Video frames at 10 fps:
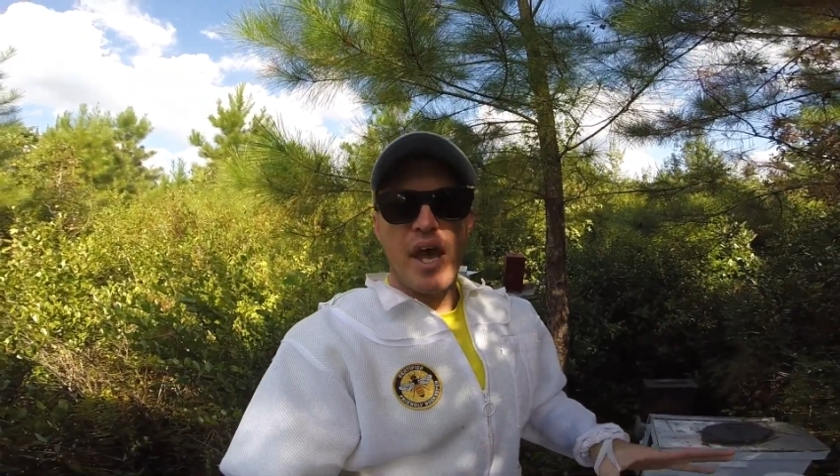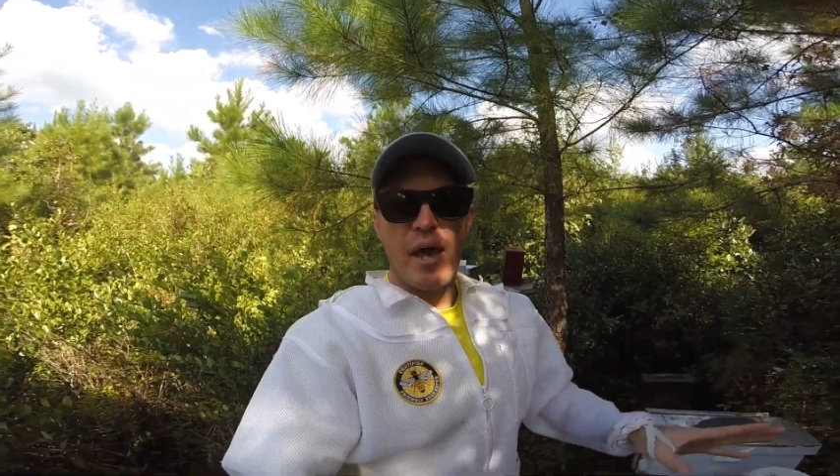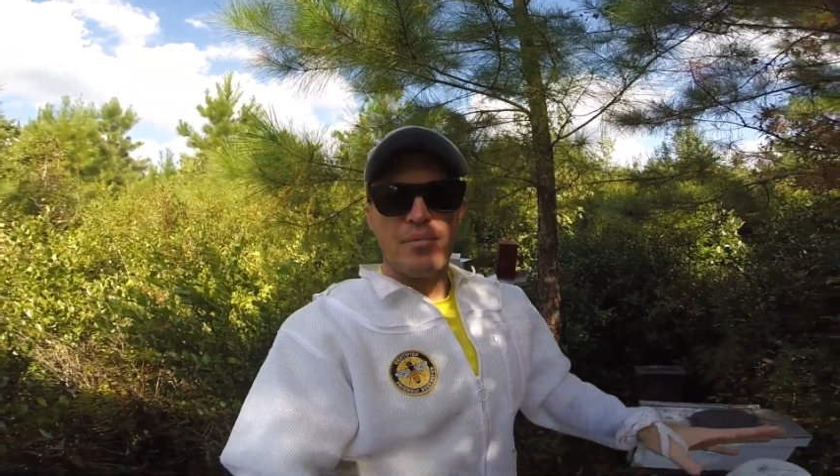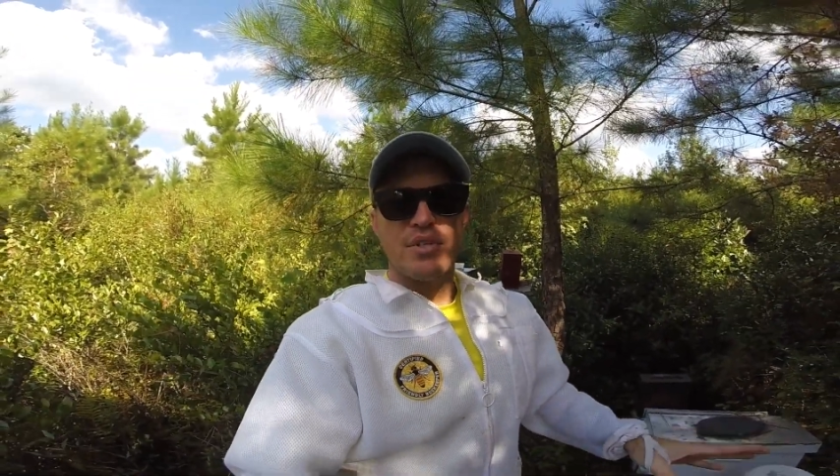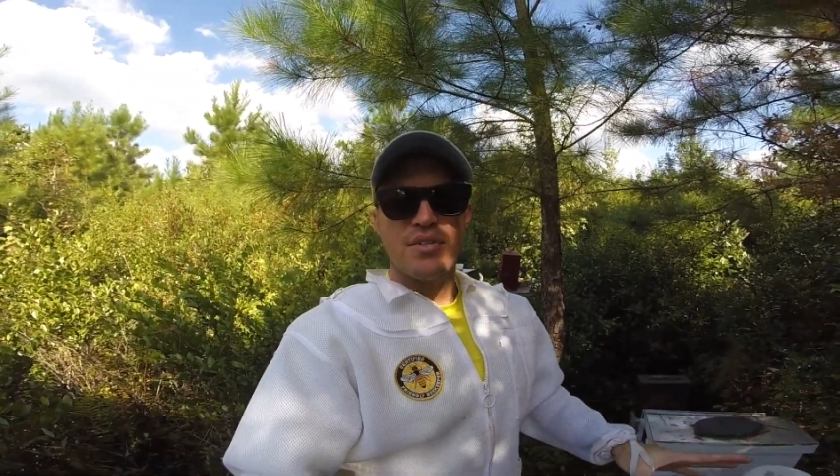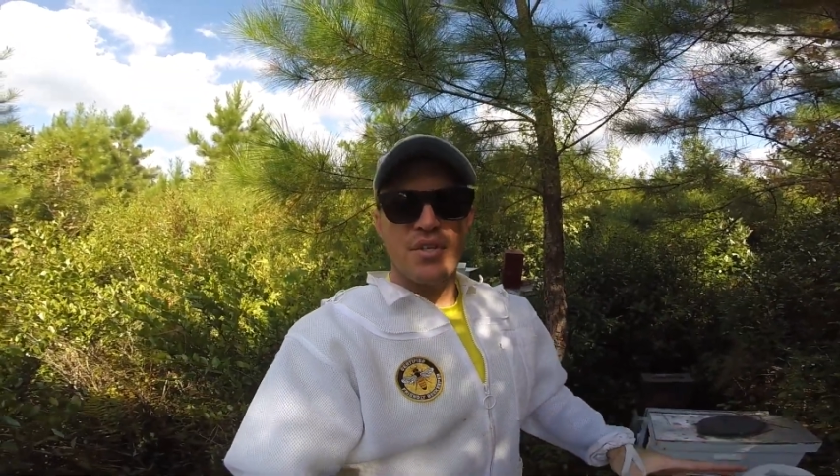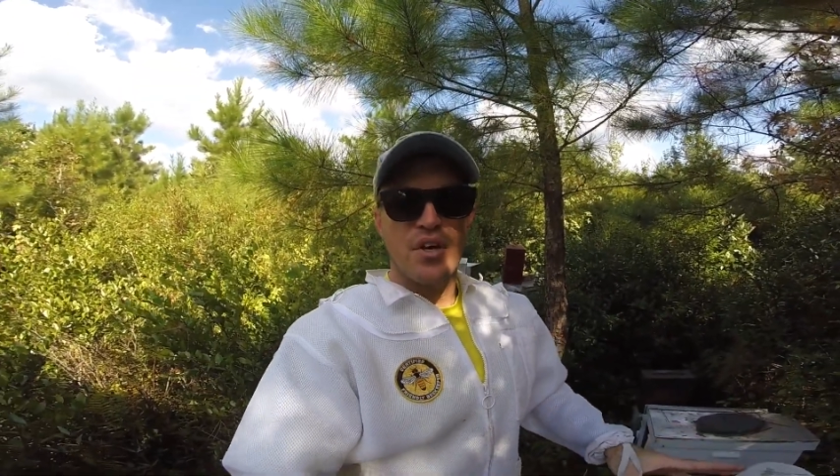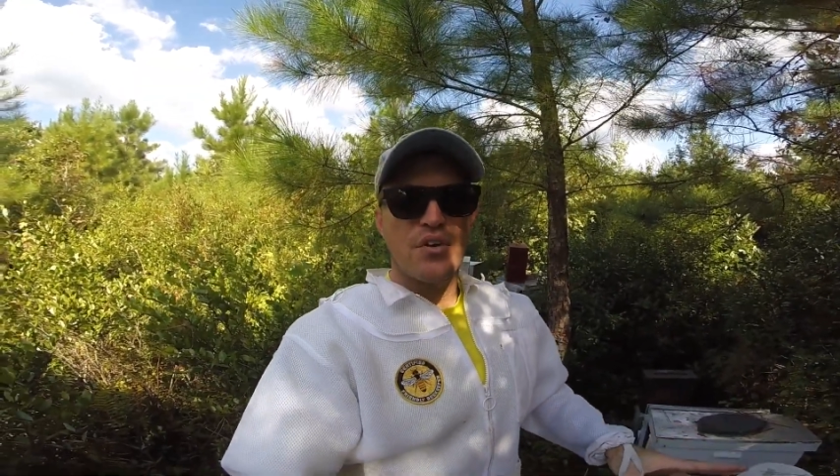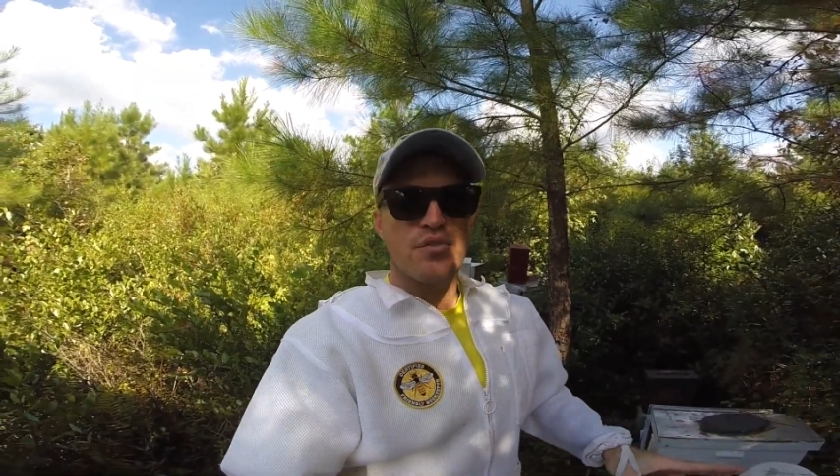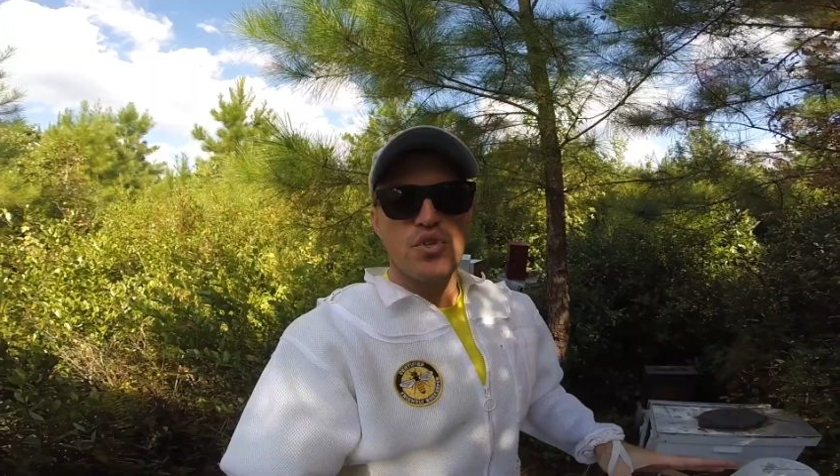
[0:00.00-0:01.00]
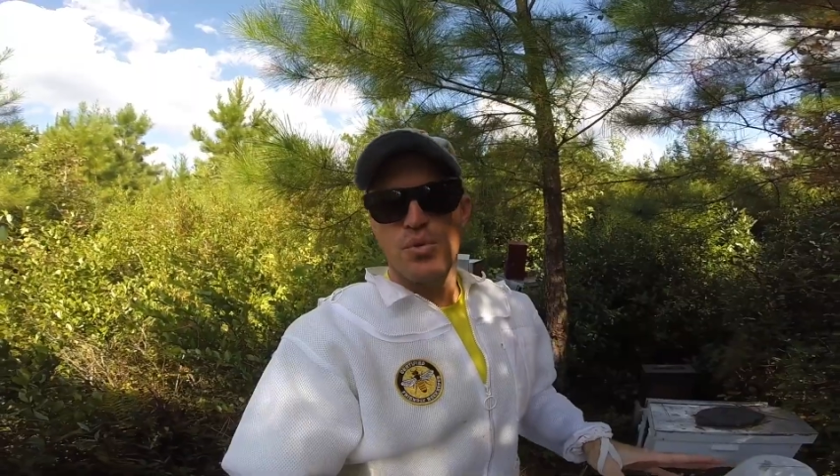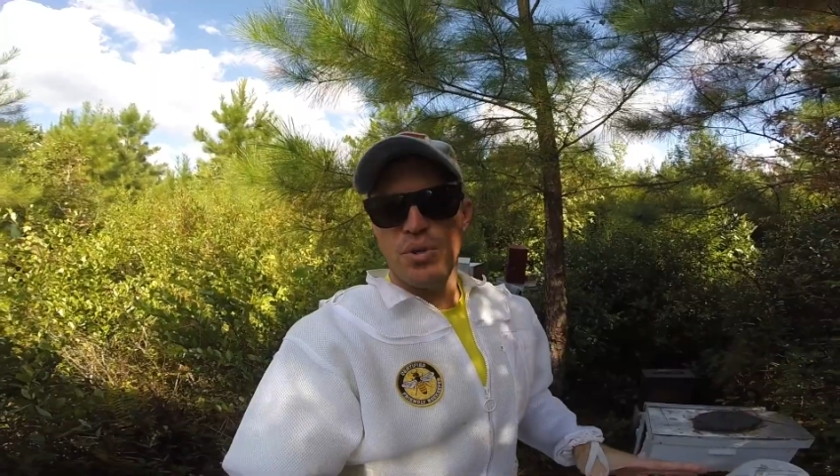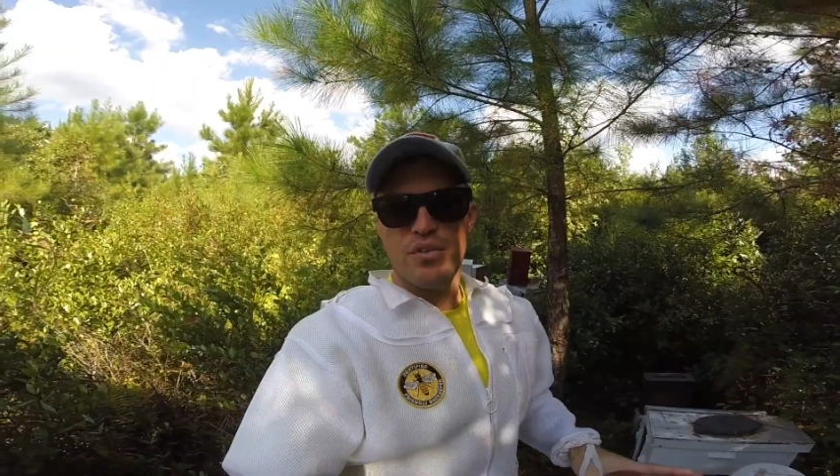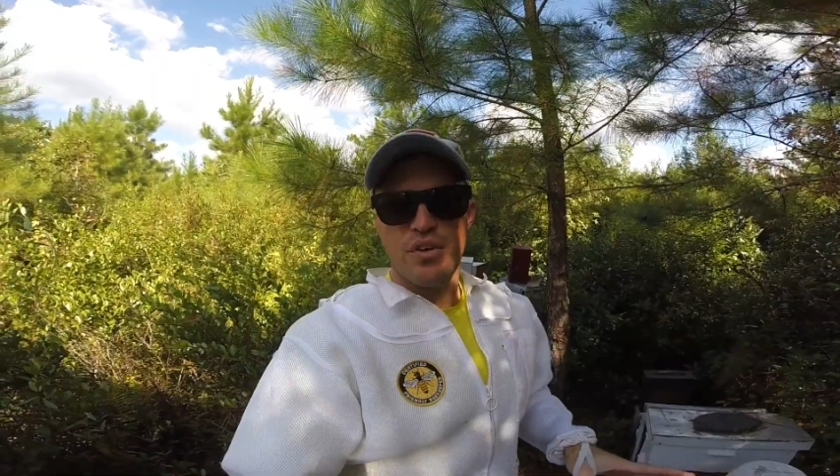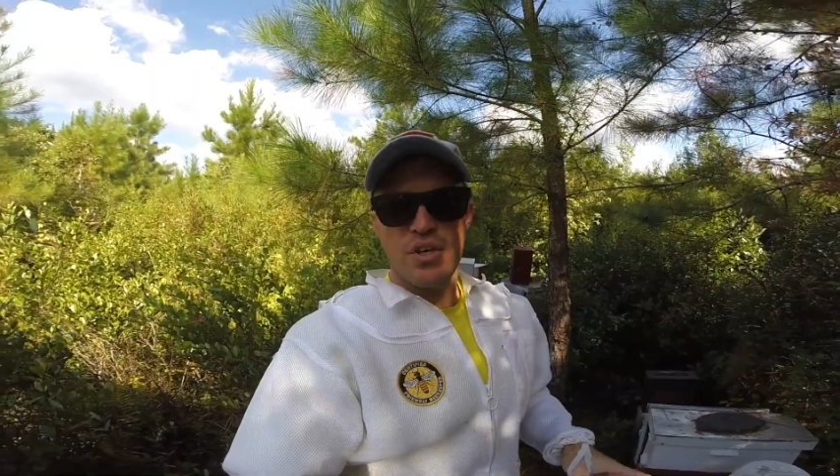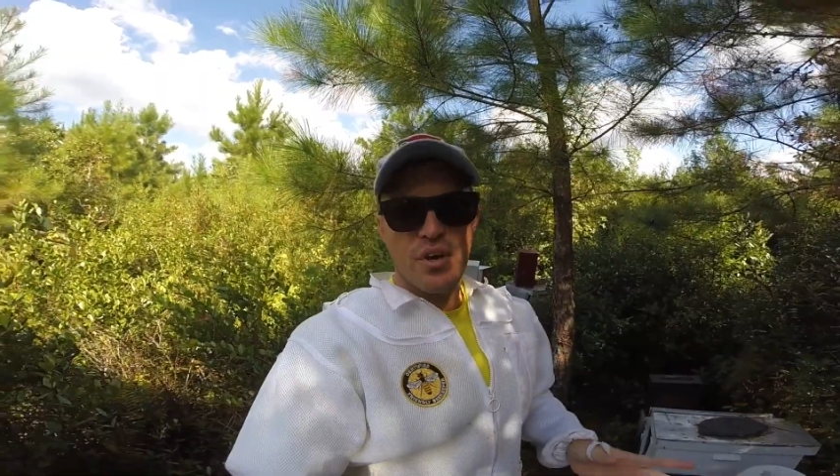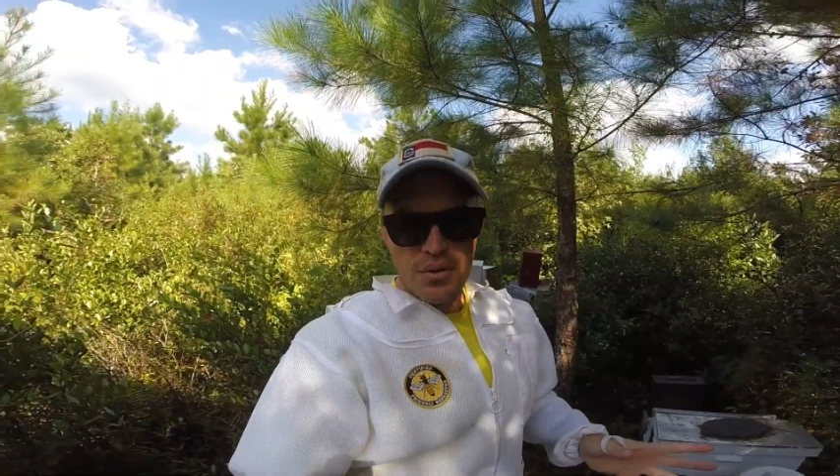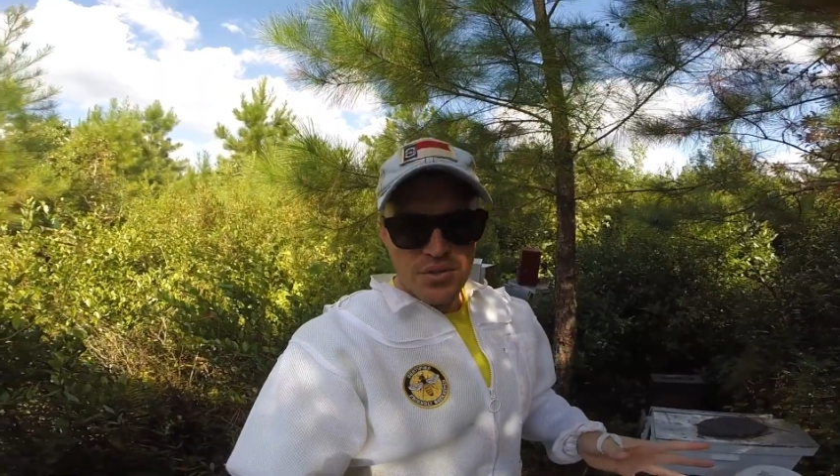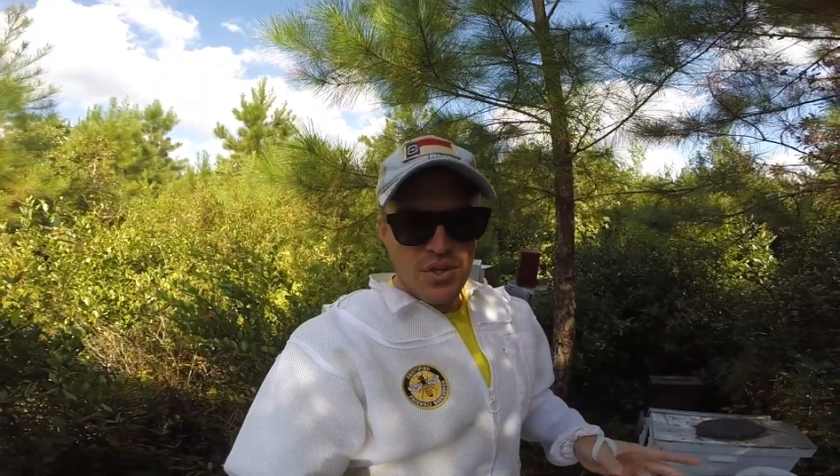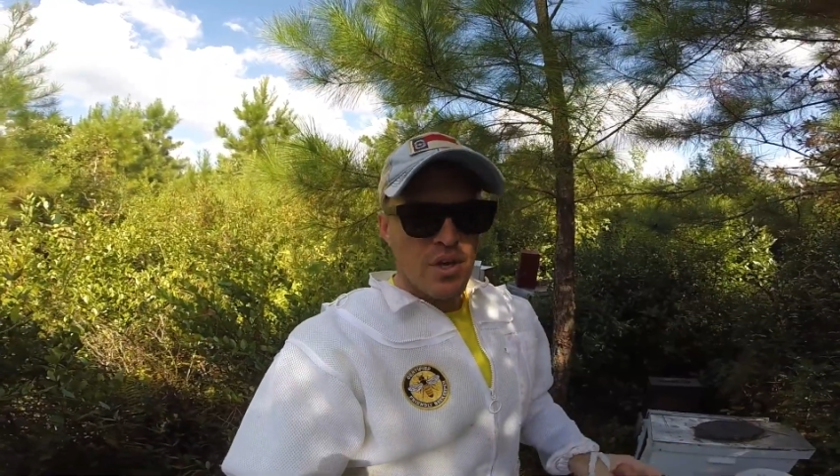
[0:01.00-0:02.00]
absence of 2-week
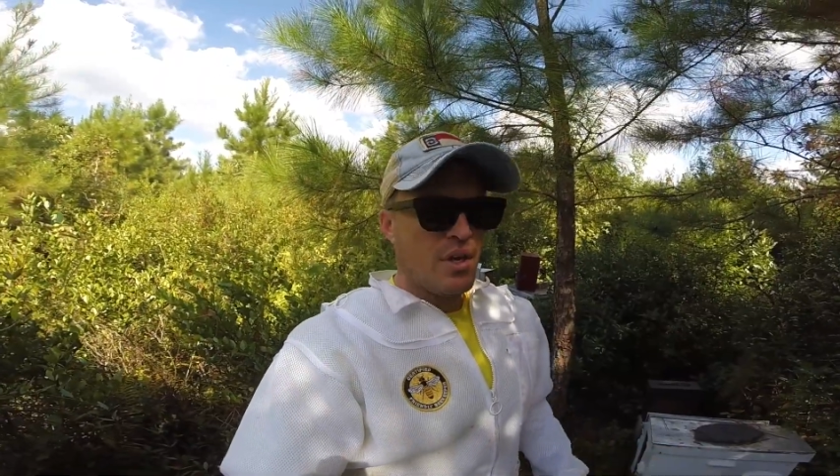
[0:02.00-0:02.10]
videos.